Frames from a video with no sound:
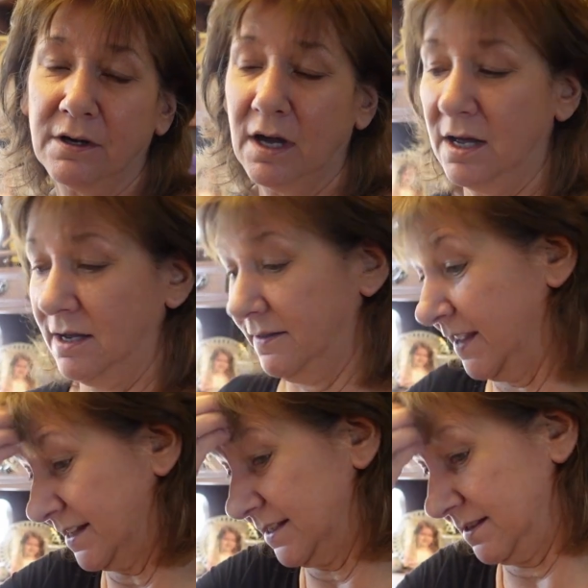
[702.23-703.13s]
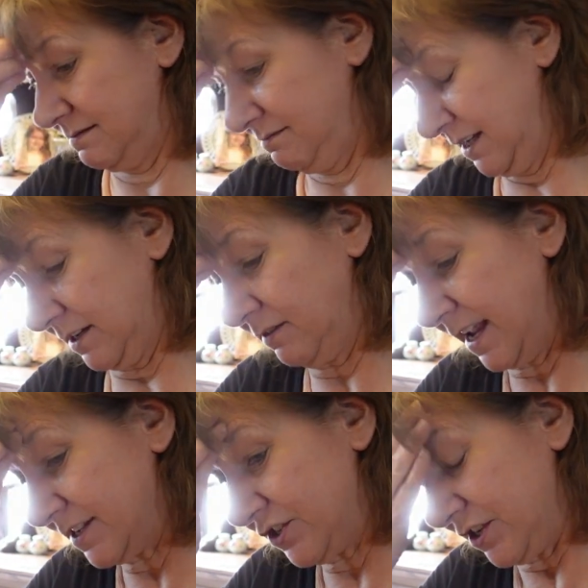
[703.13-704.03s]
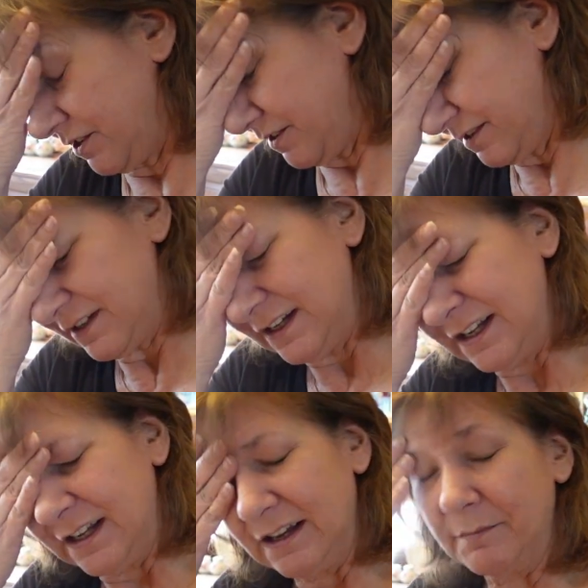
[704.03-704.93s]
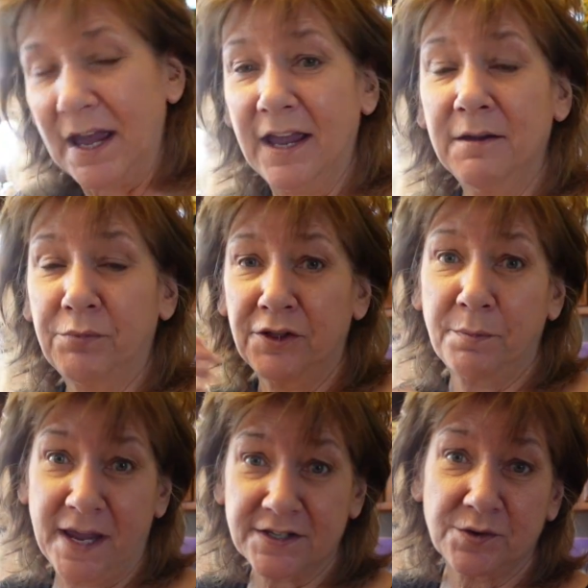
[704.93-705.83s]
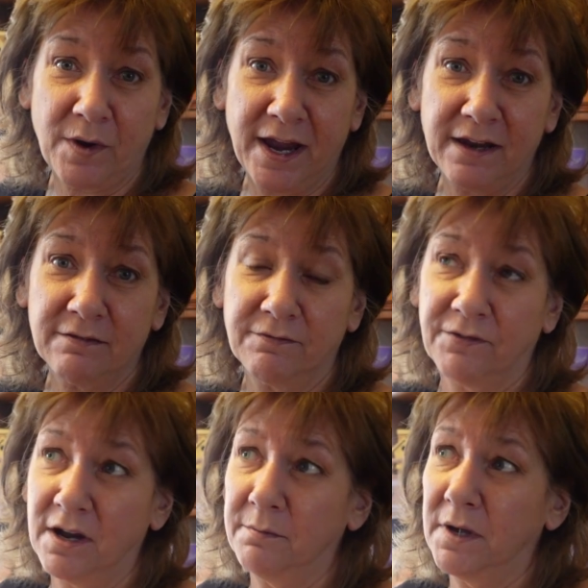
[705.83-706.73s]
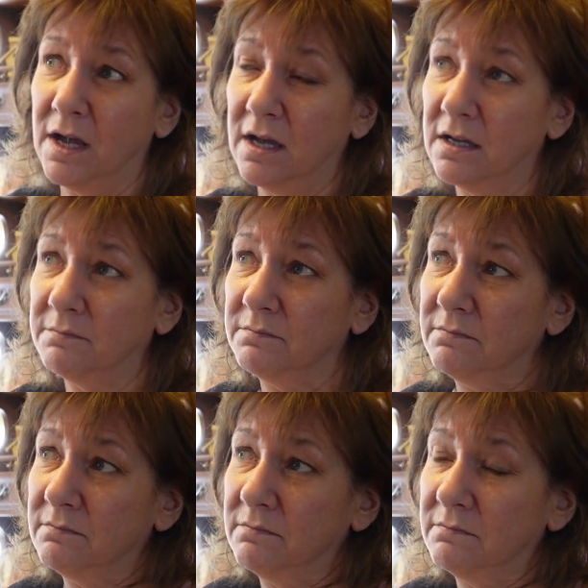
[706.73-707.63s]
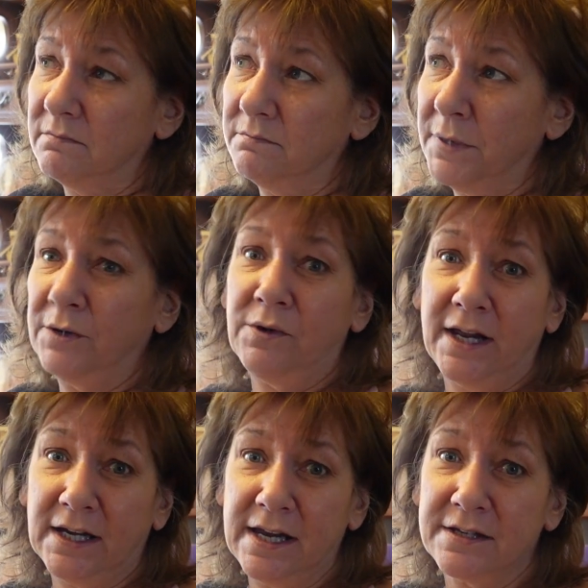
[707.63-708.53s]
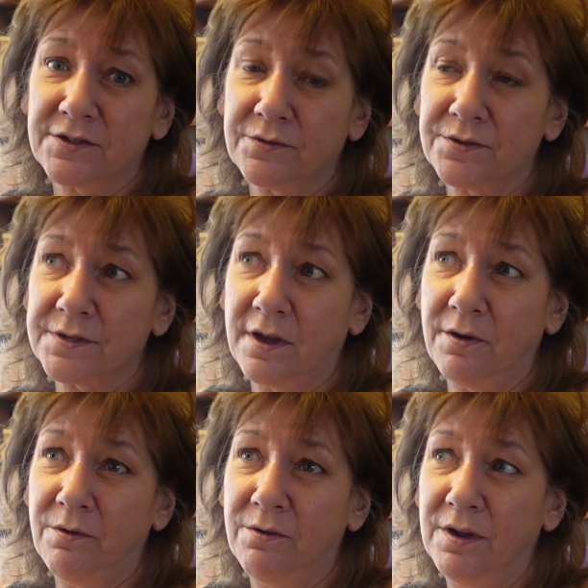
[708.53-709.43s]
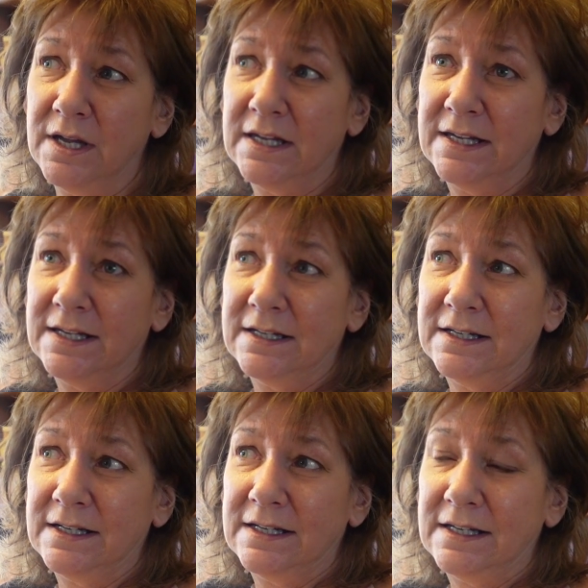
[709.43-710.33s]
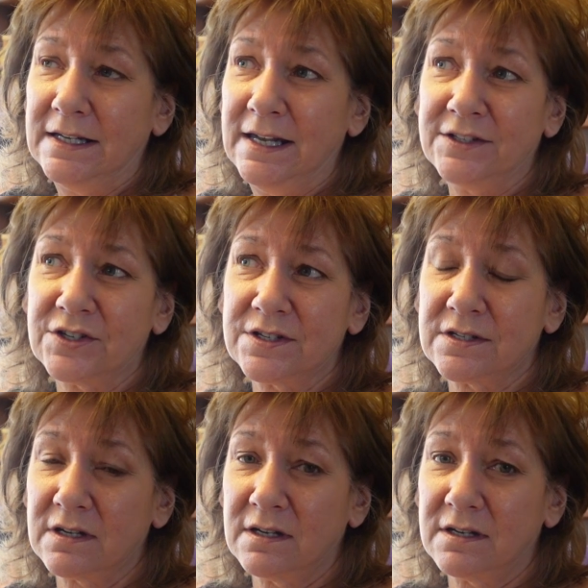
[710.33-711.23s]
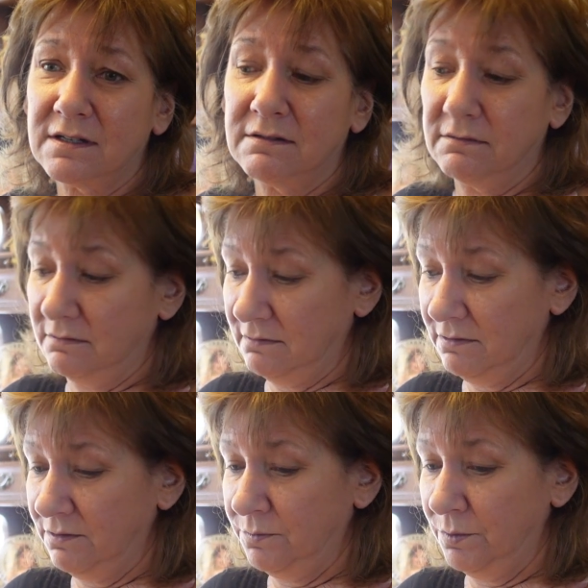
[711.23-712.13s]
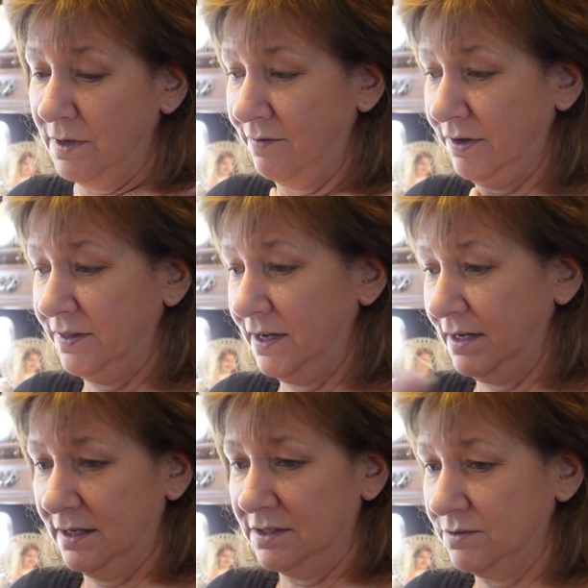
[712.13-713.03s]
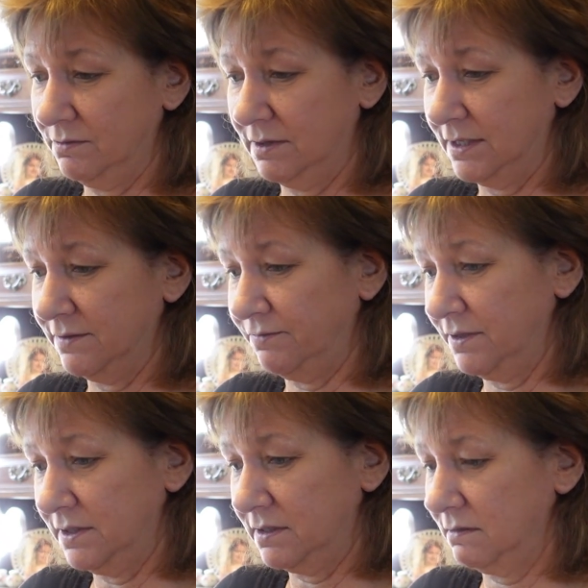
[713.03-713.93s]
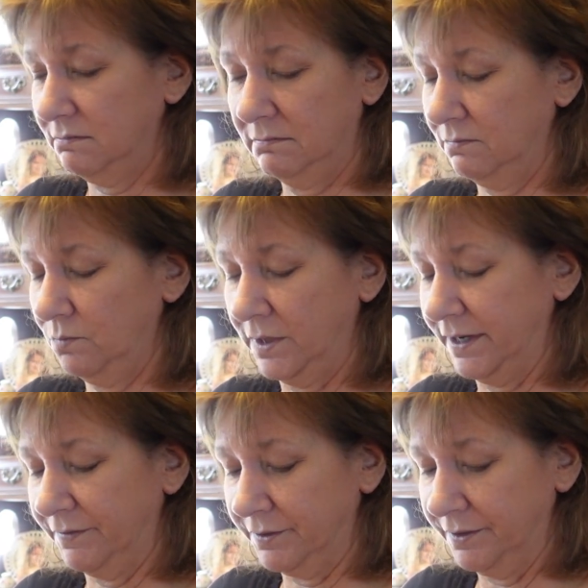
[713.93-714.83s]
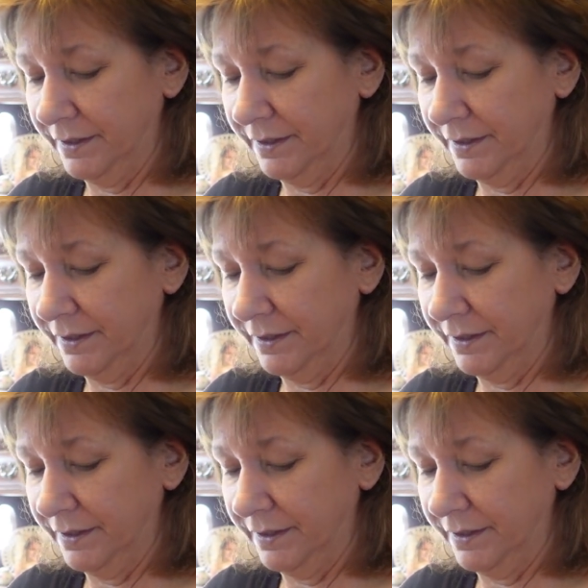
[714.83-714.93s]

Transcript: Last year my brother passed away from pancreatic cancer, so it just threw everything into a different whatever.